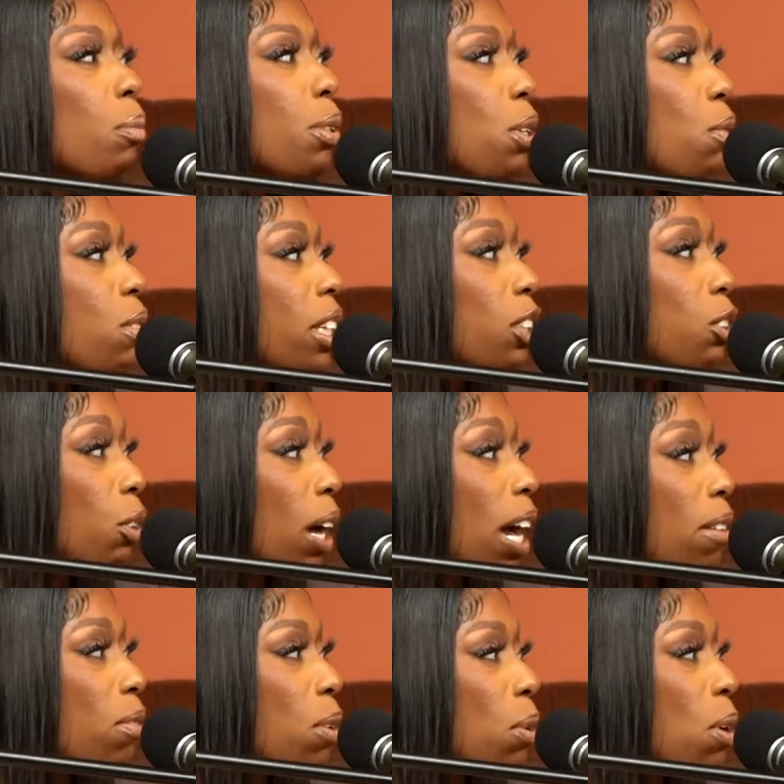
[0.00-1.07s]
music
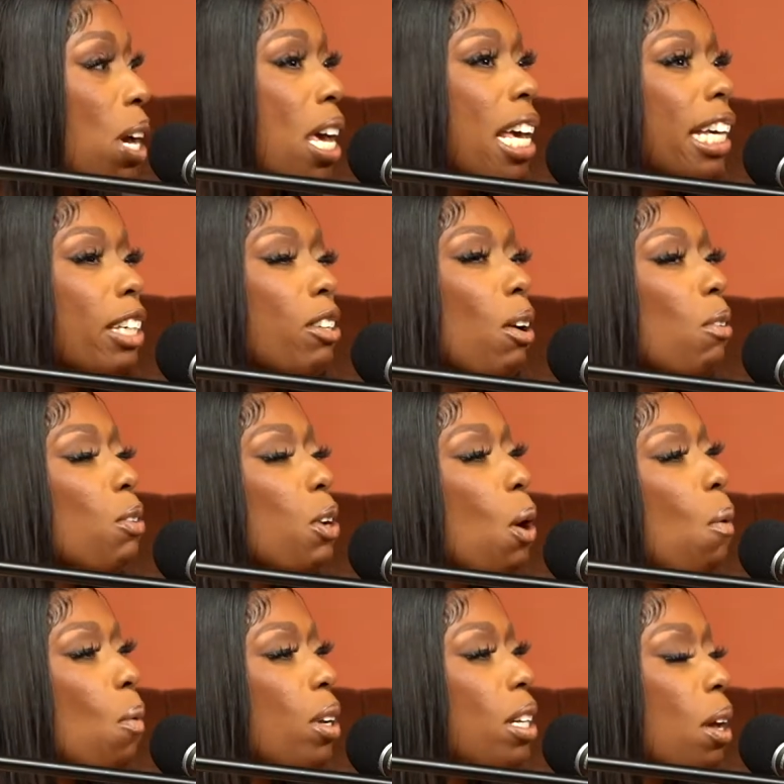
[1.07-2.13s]
travel. You don't know
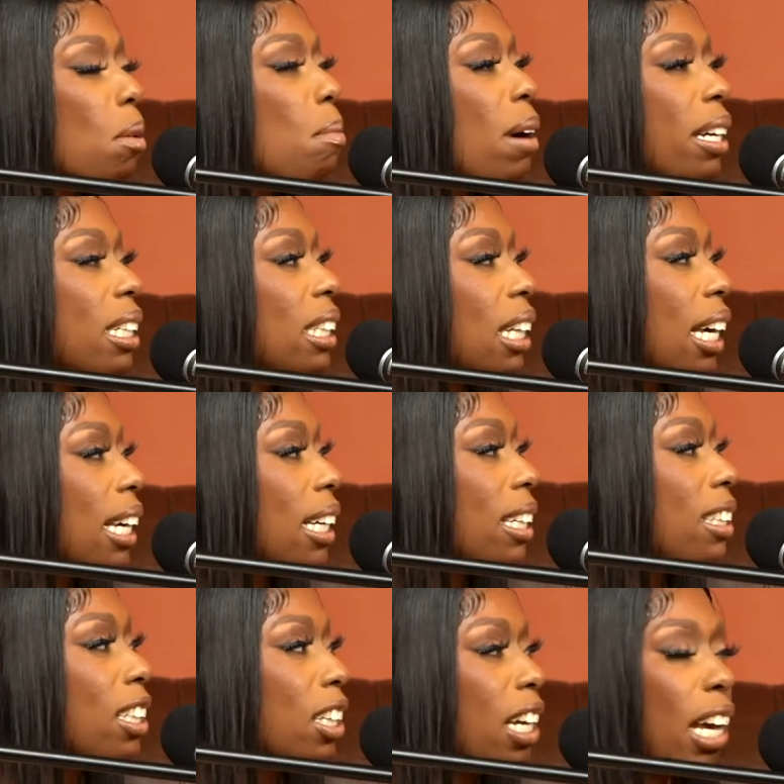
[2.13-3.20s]
what nobody like
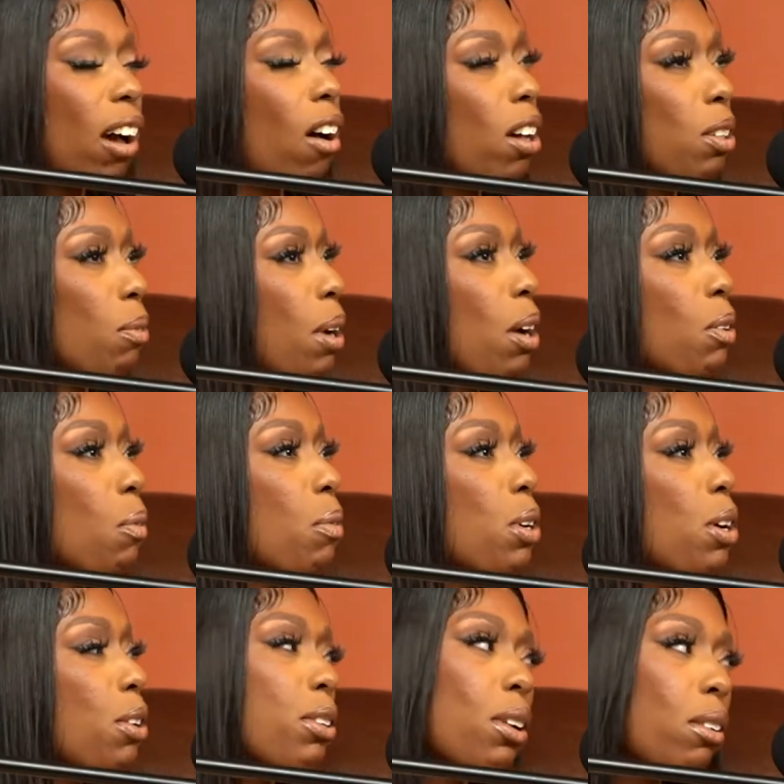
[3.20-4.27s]
all around the
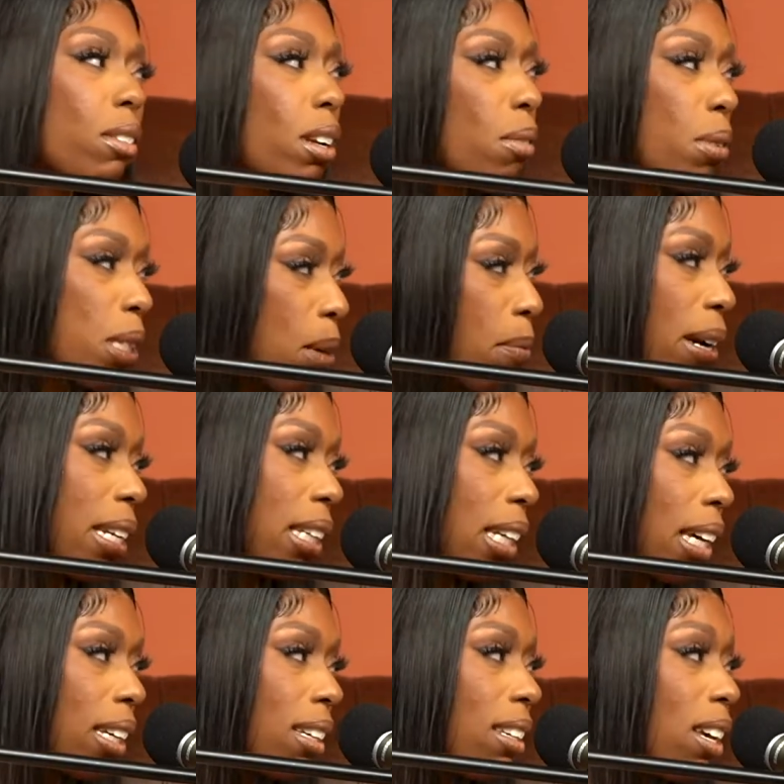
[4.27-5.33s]
world. You don't know what somebody
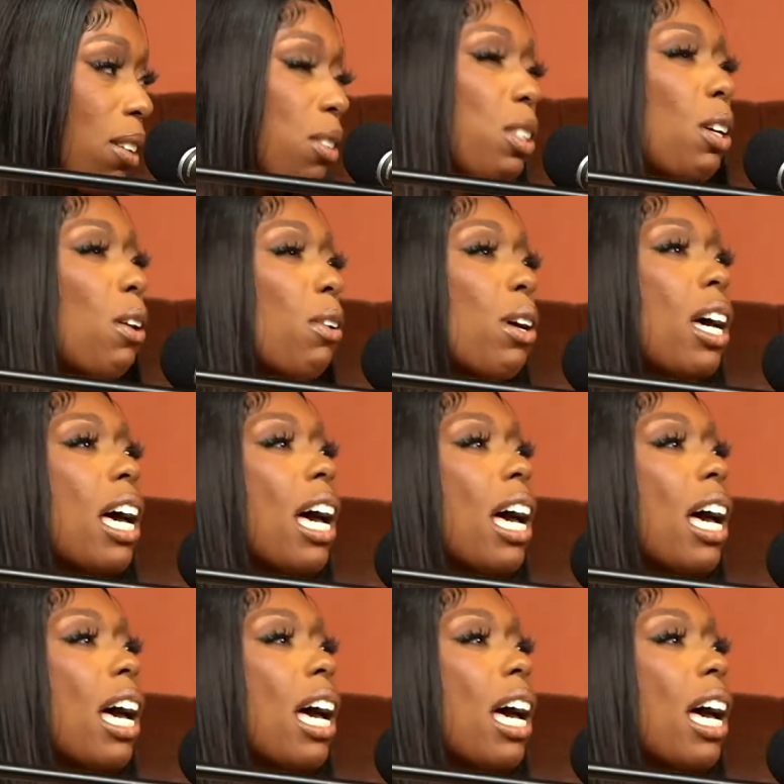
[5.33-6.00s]
like, you know, so